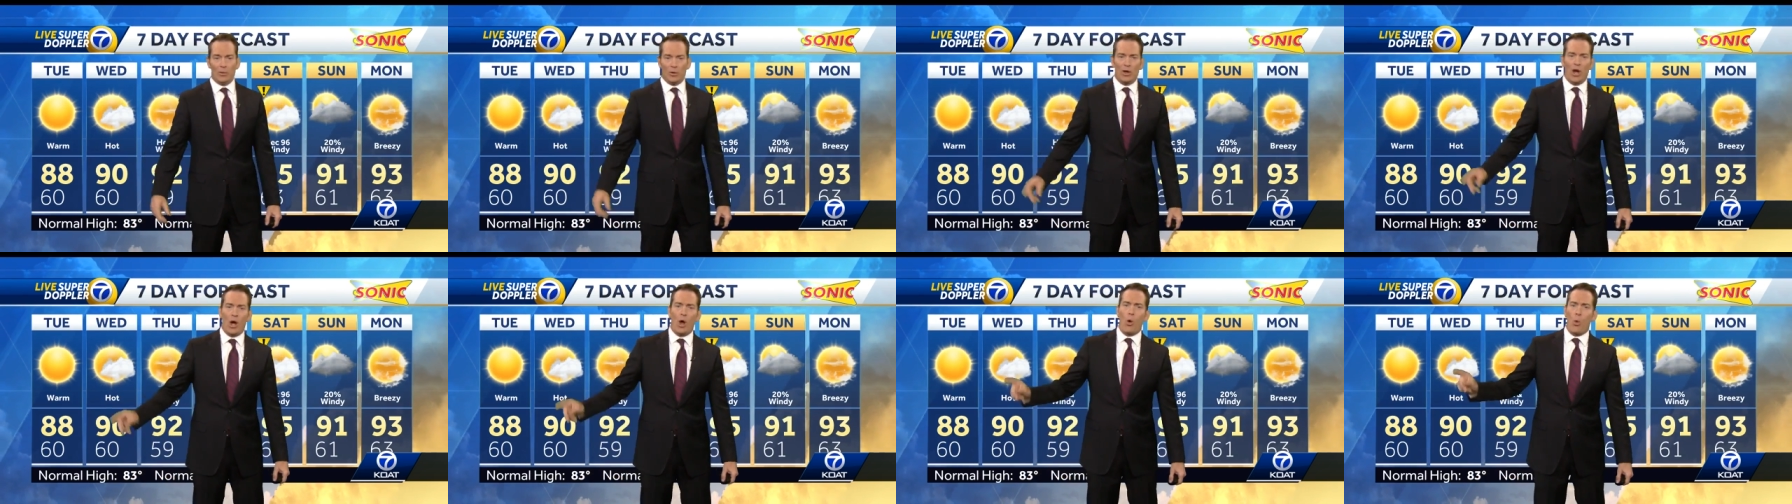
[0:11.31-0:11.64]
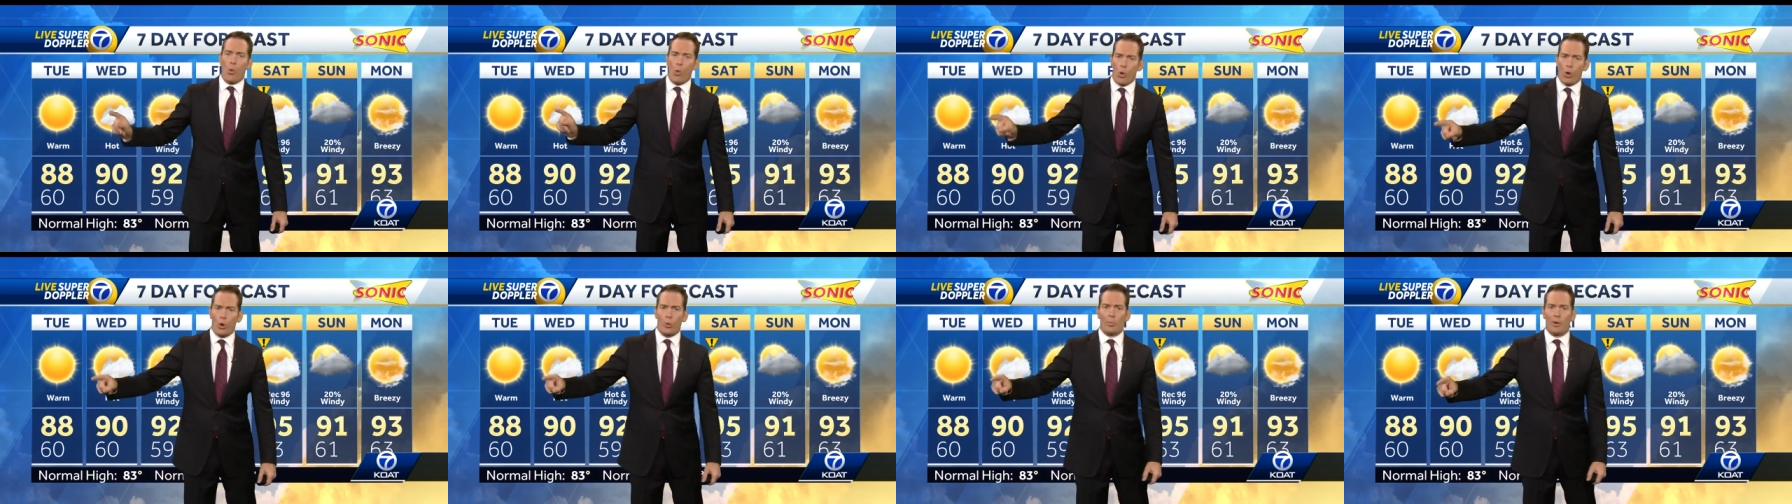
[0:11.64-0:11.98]
We'll call it
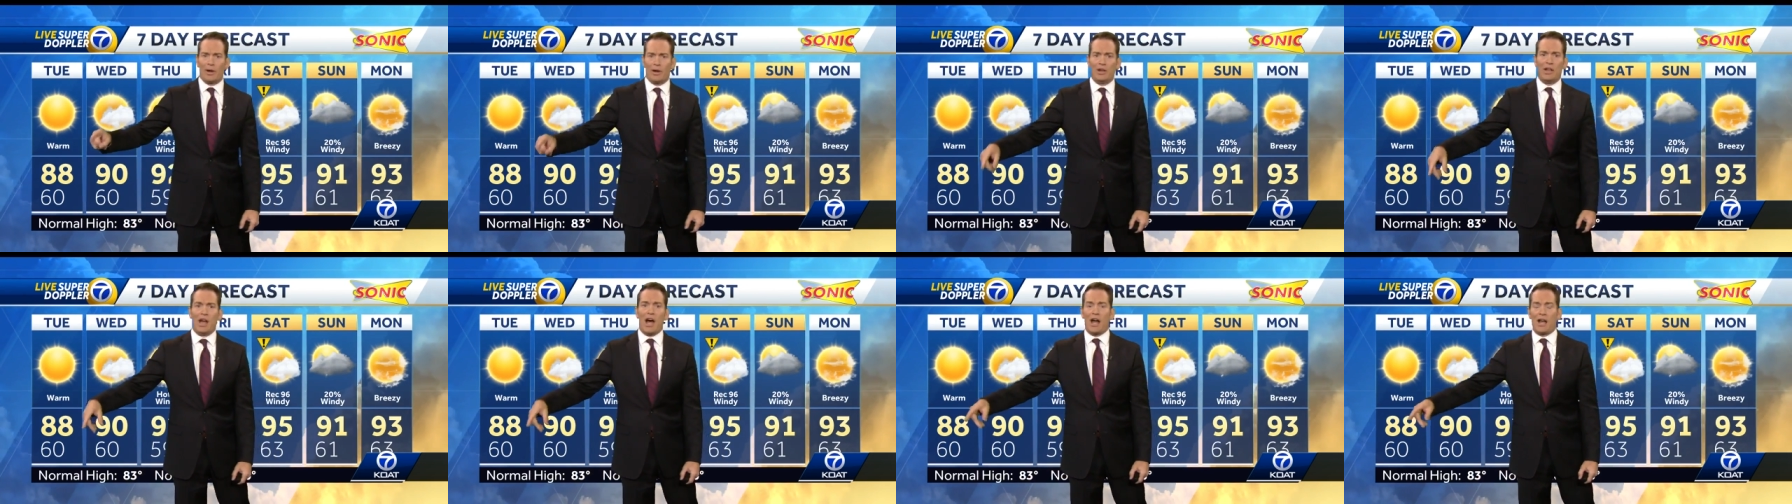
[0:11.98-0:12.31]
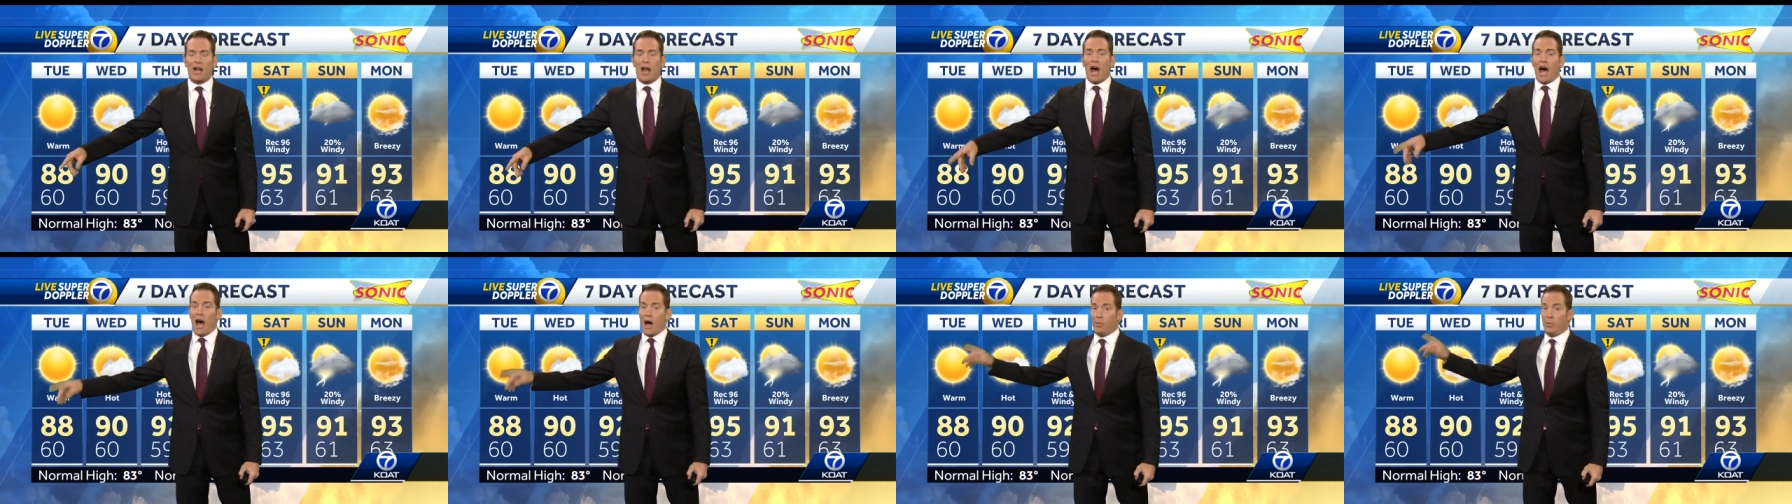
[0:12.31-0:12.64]
warm but
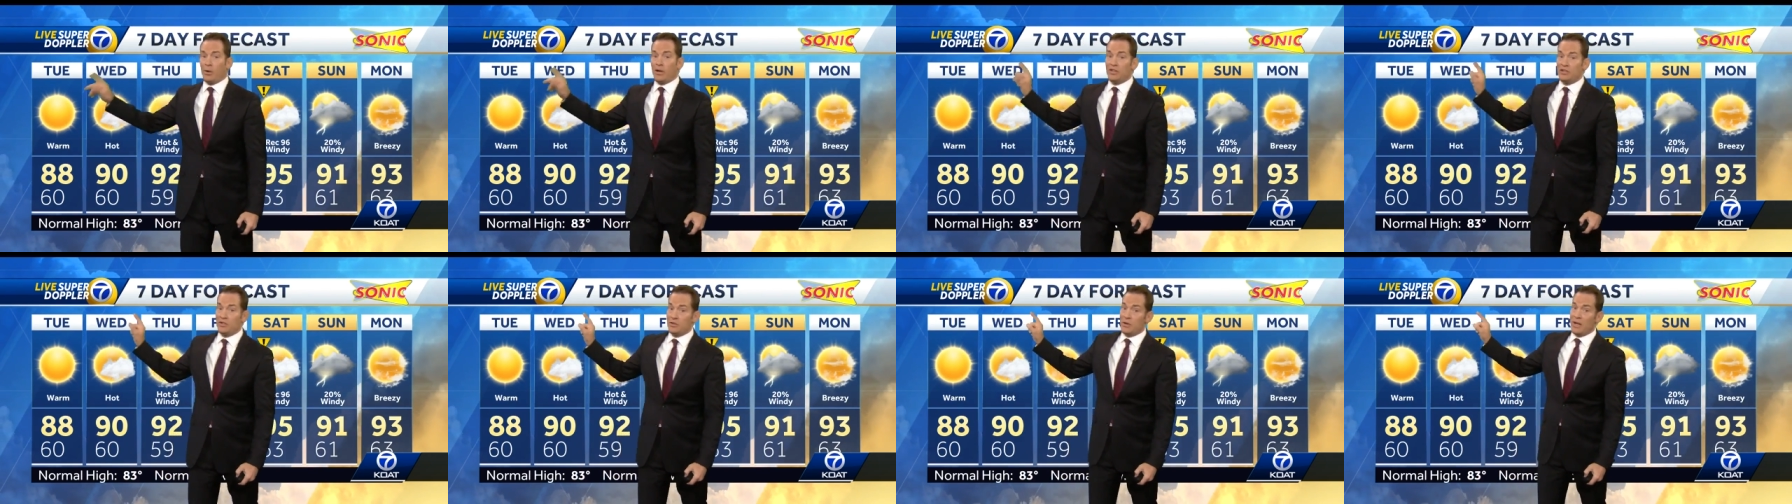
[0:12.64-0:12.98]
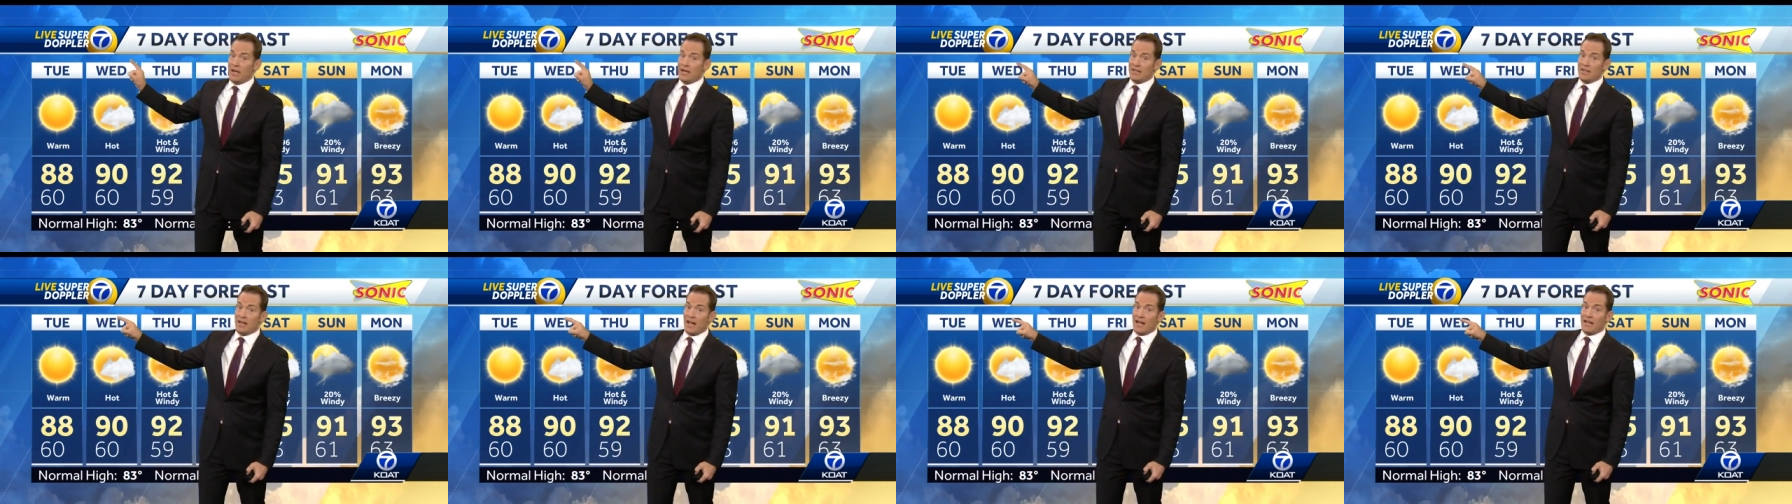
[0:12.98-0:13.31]
not hot. We do
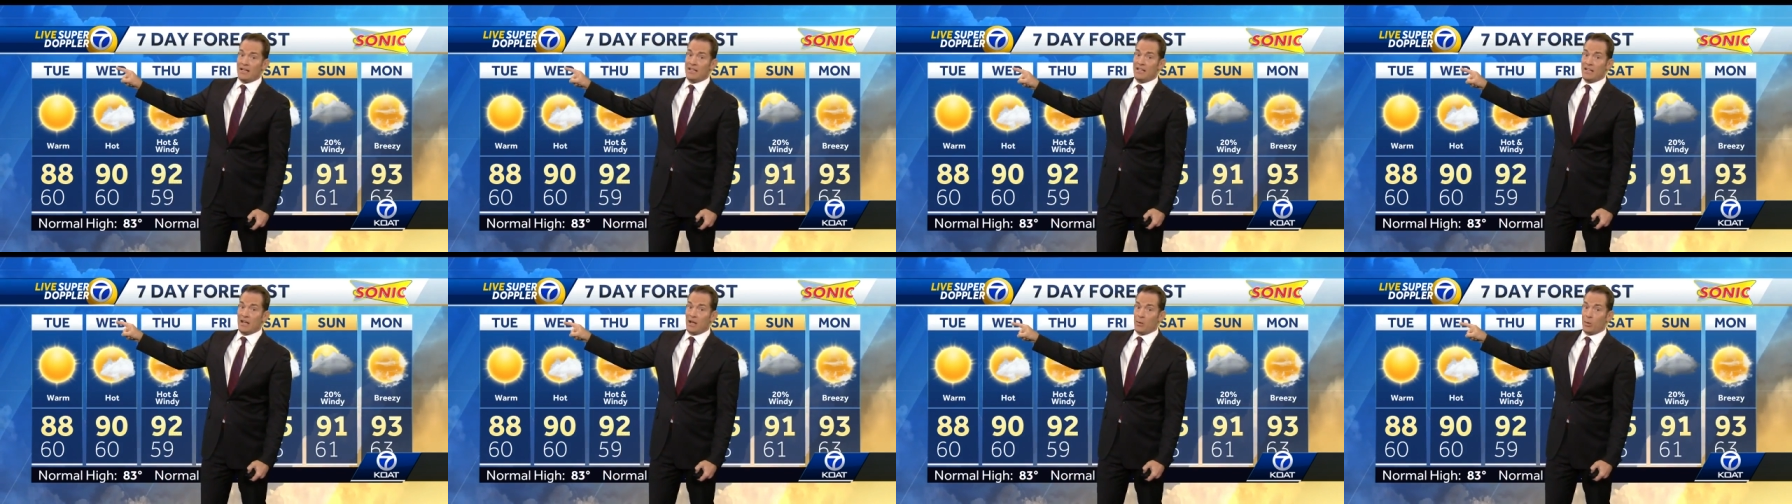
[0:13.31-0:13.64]
hit 90